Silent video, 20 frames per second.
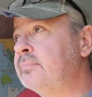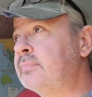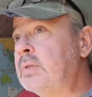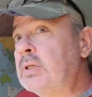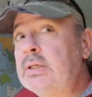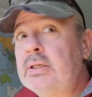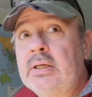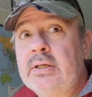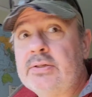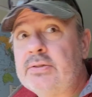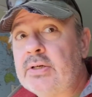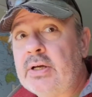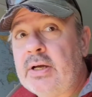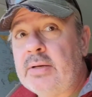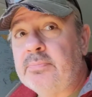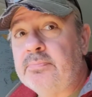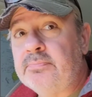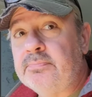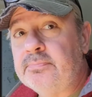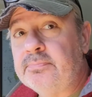You can get a
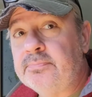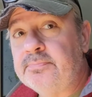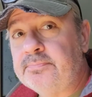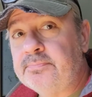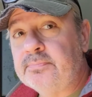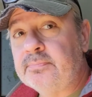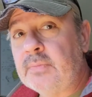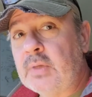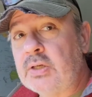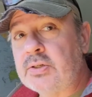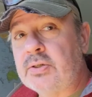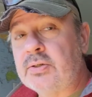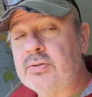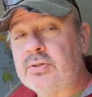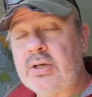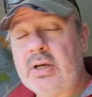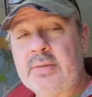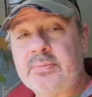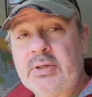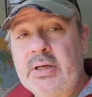job, because there's
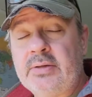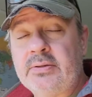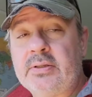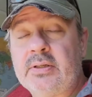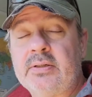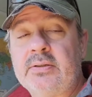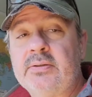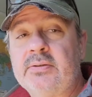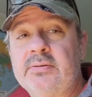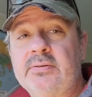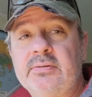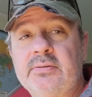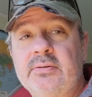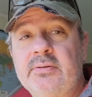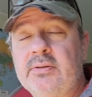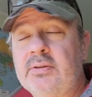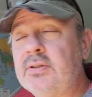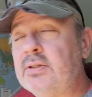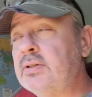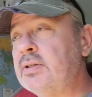jobs out there.
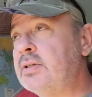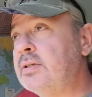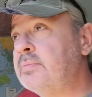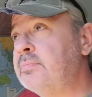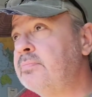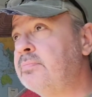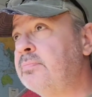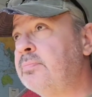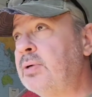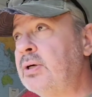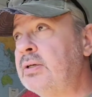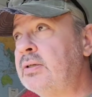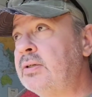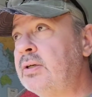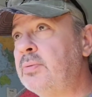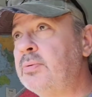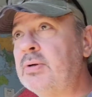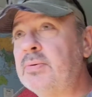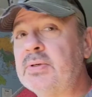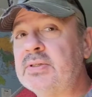But
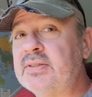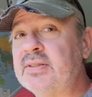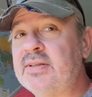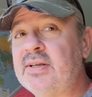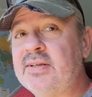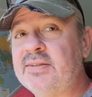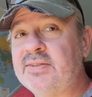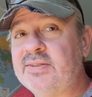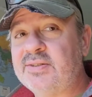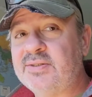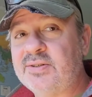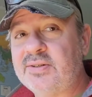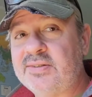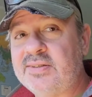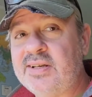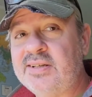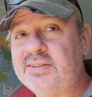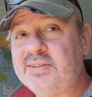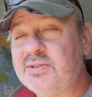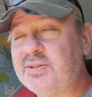nobody wants to take the
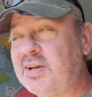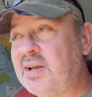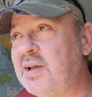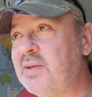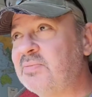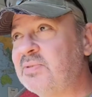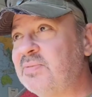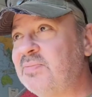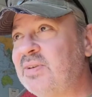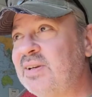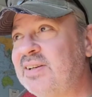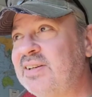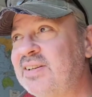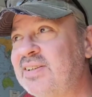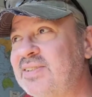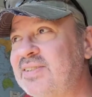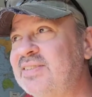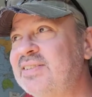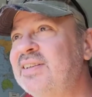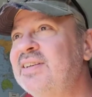jobs,
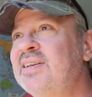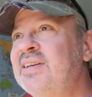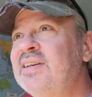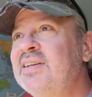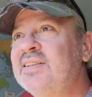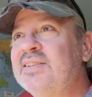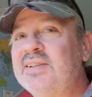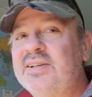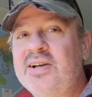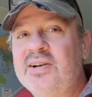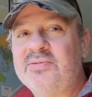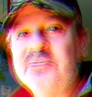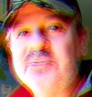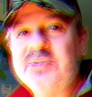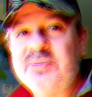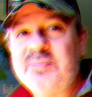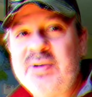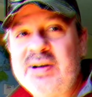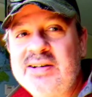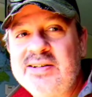because the
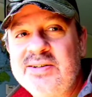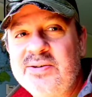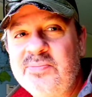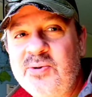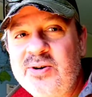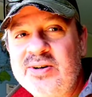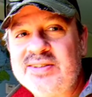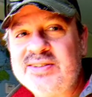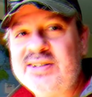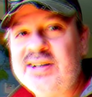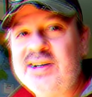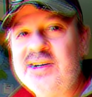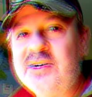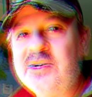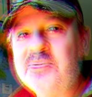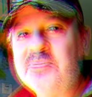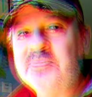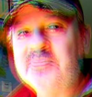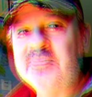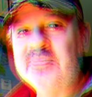government's paying you more to stay
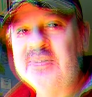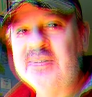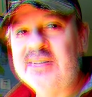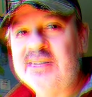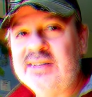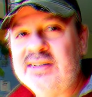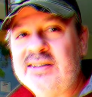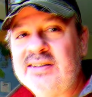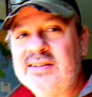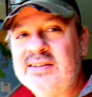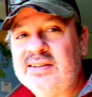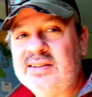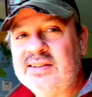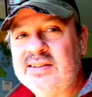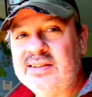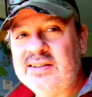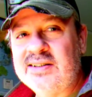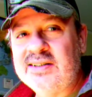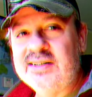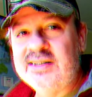home.
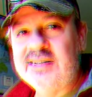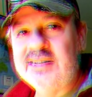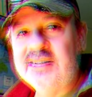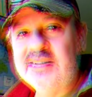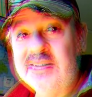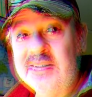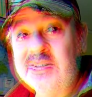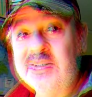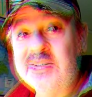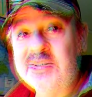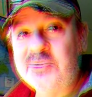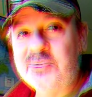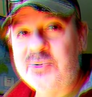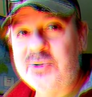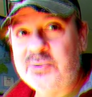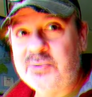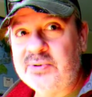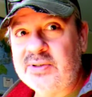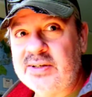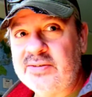This is the
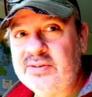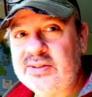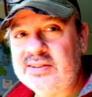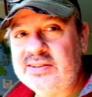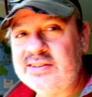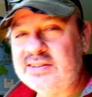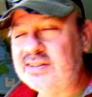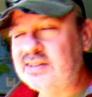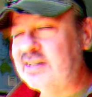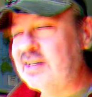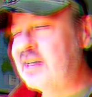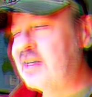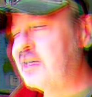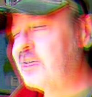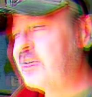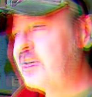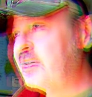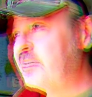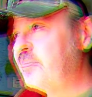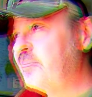world we're living in.
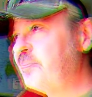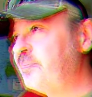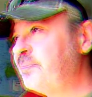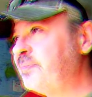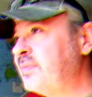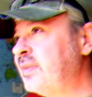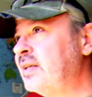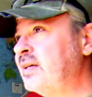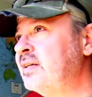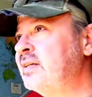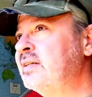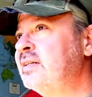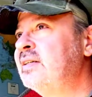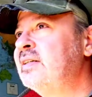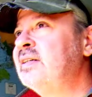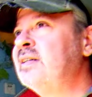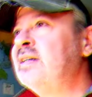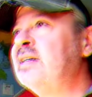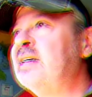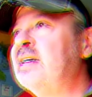Anyway.
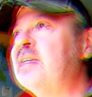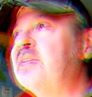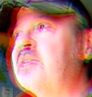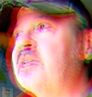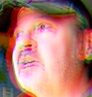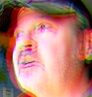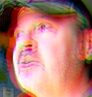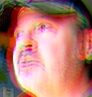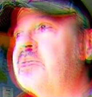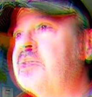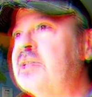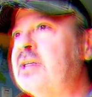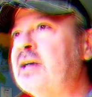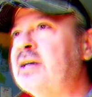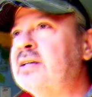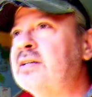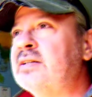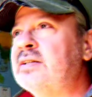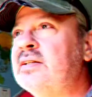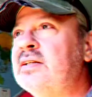And so,
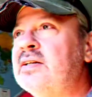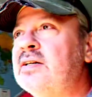second,